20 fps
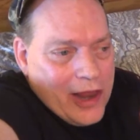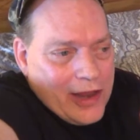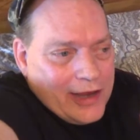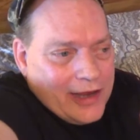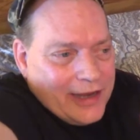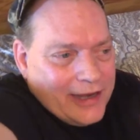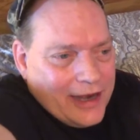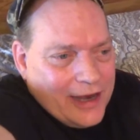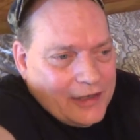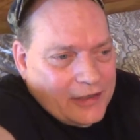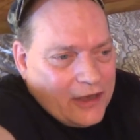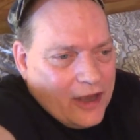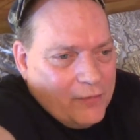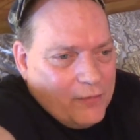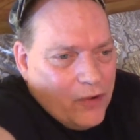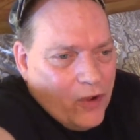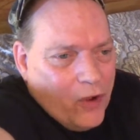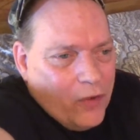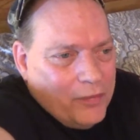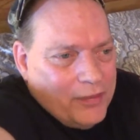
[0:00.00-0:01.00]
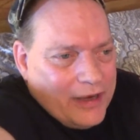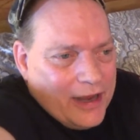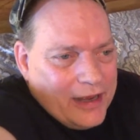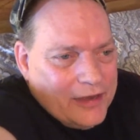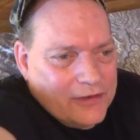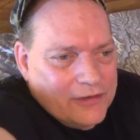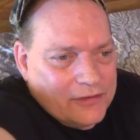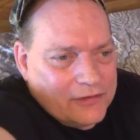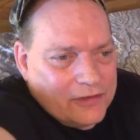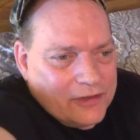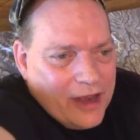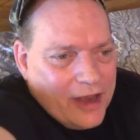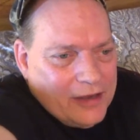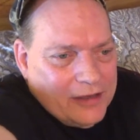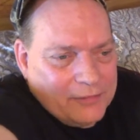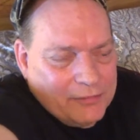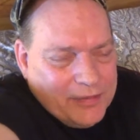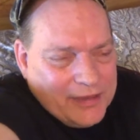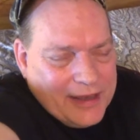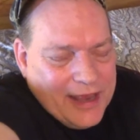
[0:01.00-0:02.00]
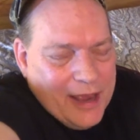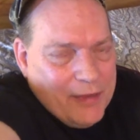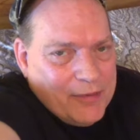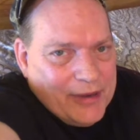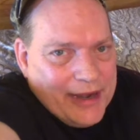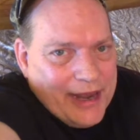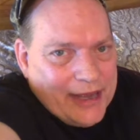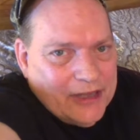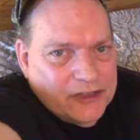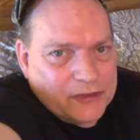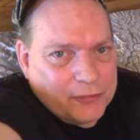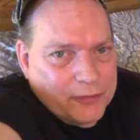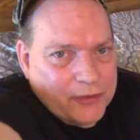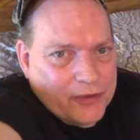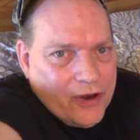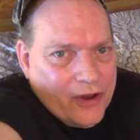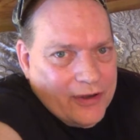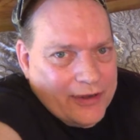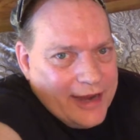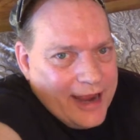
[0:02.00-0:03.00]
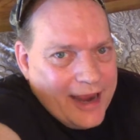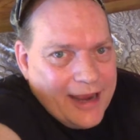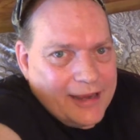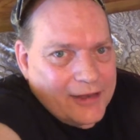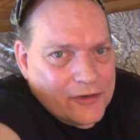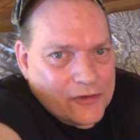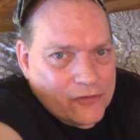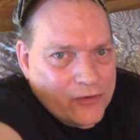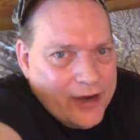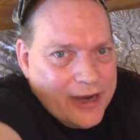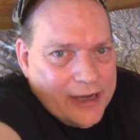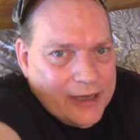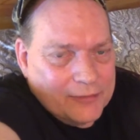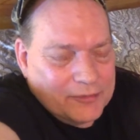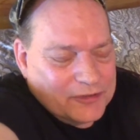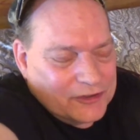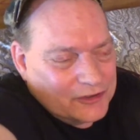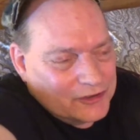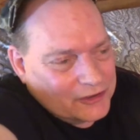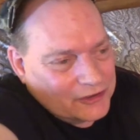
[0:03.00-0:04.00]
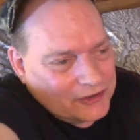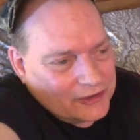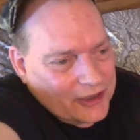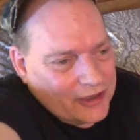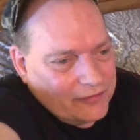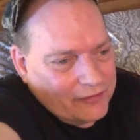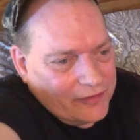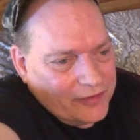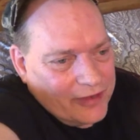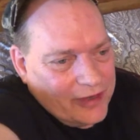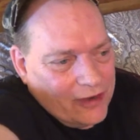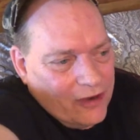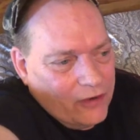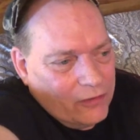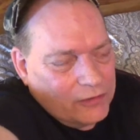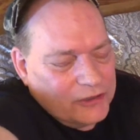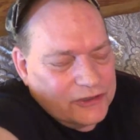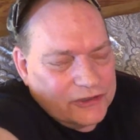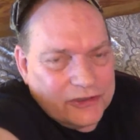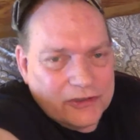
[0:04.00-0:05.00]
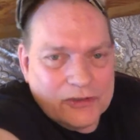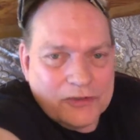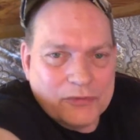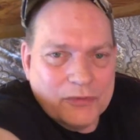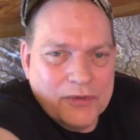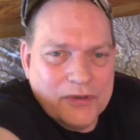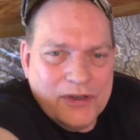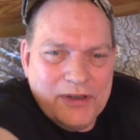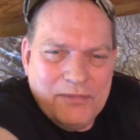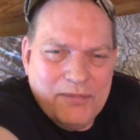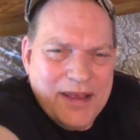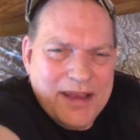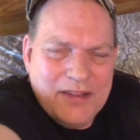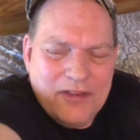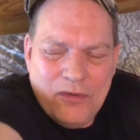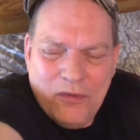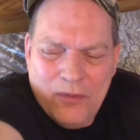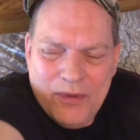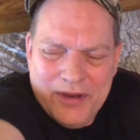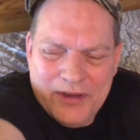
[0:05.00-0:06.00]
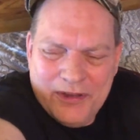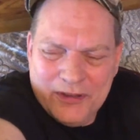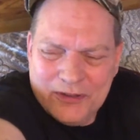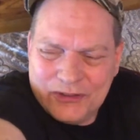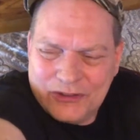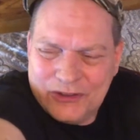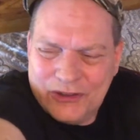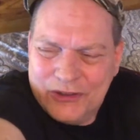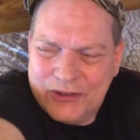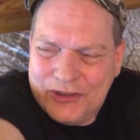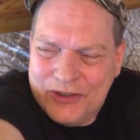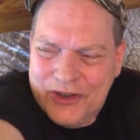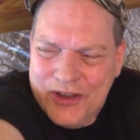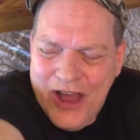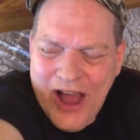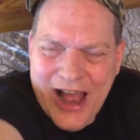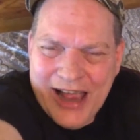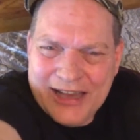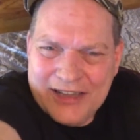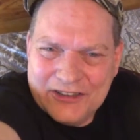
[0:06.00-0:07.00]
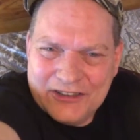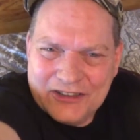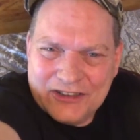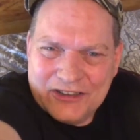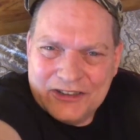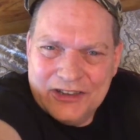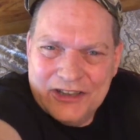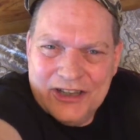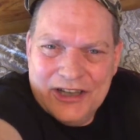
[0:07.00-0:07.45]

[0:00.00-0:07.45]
and I'd come home and I I became an expert on hanging drapes and stuff. And they always looked really made the windows look nice